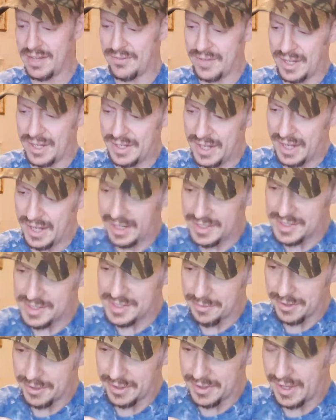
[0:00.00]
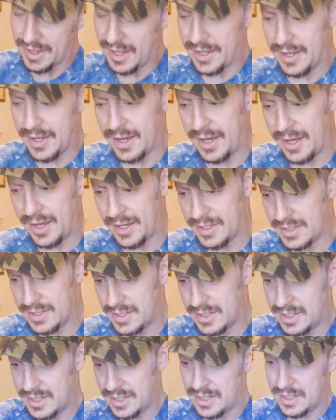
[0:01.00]
99, something like that.
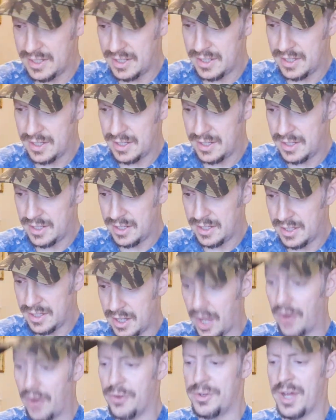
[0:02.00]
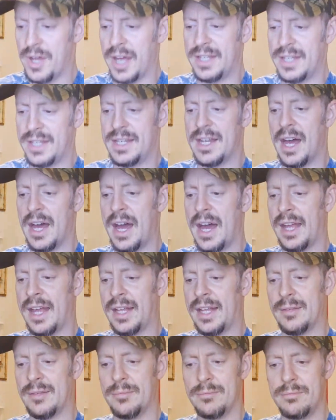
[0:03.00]

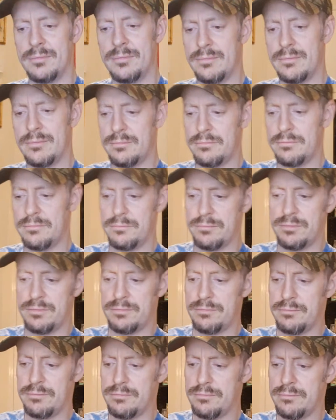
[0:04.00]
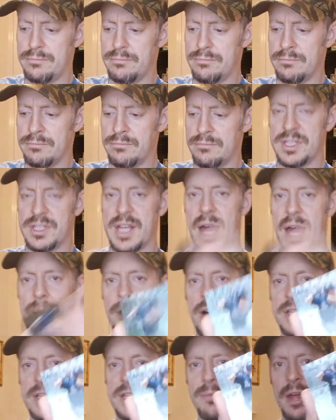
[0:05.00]
99
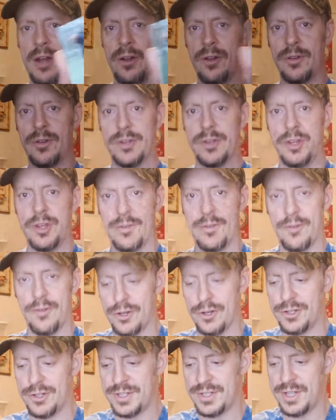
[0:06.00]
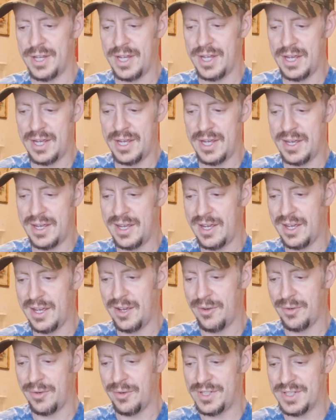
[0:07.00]
Skybox Metal Universe,
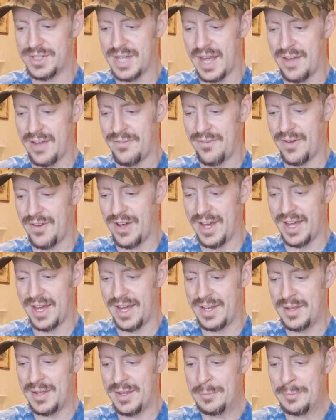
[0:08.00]
which is kind of fun.